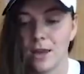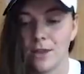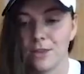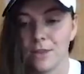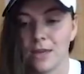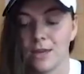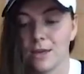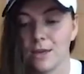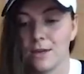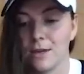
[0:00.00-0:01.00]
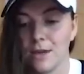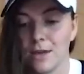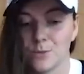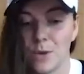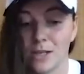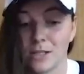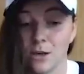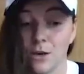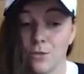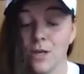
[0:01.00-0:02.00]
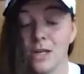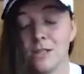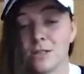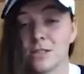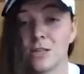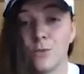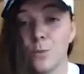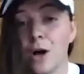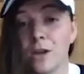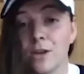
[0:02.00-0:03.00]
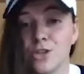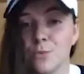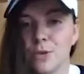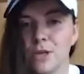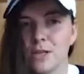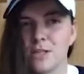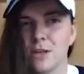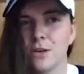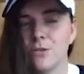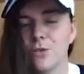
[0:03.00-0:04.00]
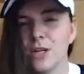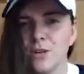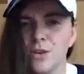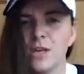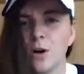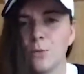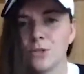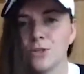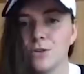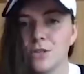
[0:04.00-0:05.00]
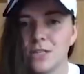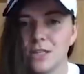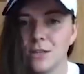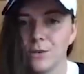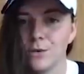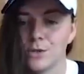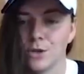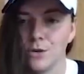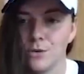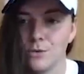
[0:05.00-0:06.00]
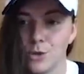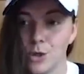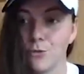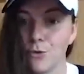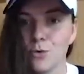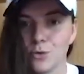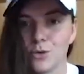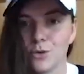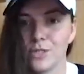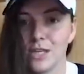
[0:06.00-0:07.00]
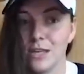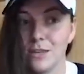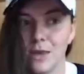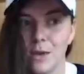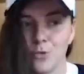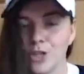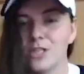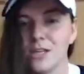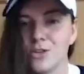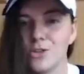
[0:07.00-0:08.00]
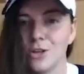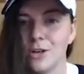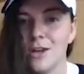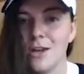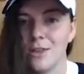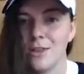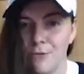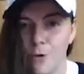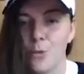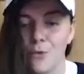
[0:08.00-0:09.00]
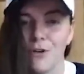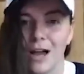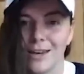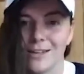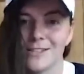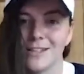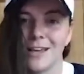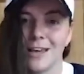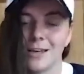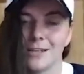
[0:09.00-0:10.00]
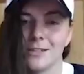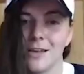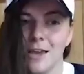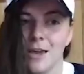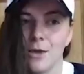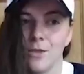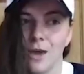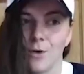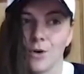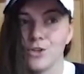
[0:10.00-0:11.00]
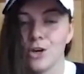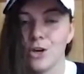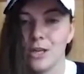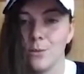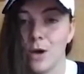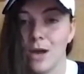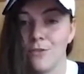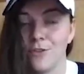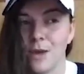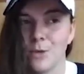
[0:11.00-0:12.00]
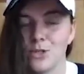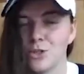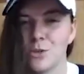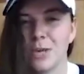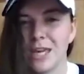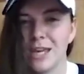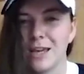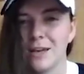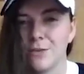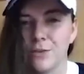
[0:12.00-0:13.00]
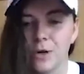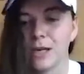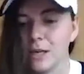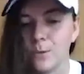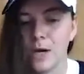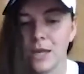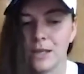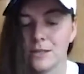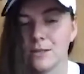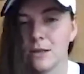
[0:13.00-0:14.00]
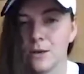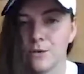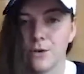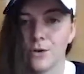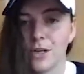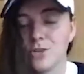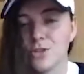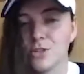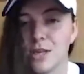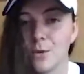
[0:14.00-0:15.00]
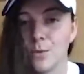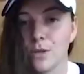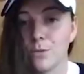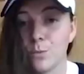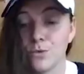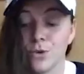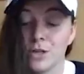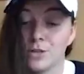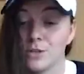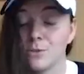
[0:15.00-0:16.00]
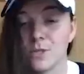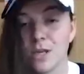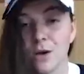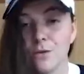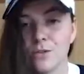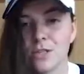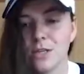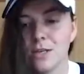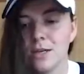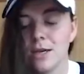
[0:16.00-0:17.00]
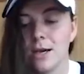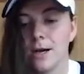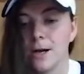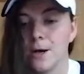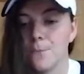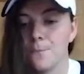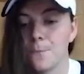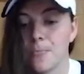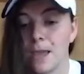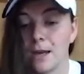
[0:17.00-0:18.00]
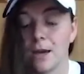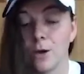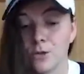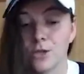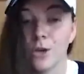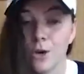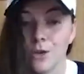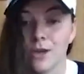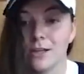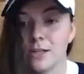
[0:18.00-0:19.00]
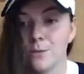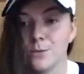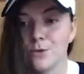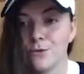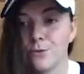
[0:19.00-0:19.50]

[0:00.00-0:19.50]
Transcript: think they can expect a really successful partnership. And it's a really unique opportunity that also to the roots, obviously they're British and they're football fans, and they're on a journey where for them it's just the beginning. And I feel like in a way there's a lot of correlations there with Rangers themselves. And I also know that in terms of